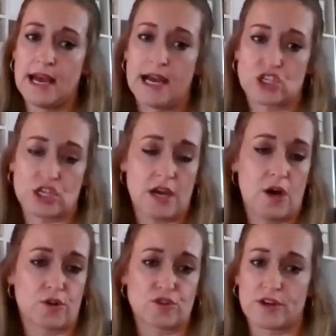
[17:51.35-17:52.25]
a
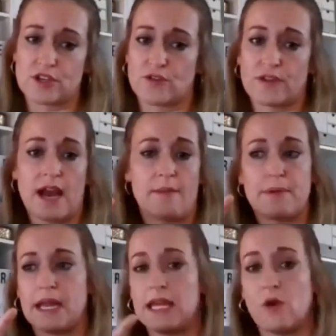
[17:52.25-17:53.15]
shareholder or director of a
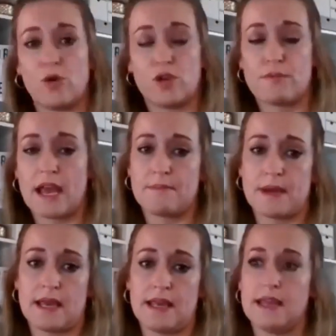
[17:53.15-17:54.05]
company, or you may
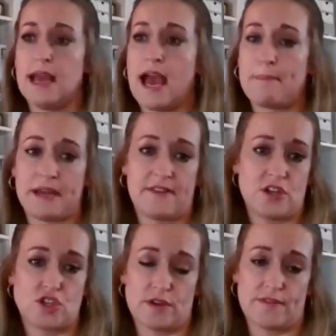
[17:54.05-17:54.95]
be a
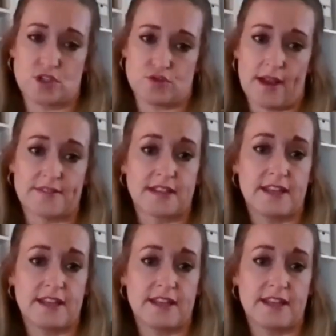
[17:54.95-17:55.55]
beneficiary of a trust.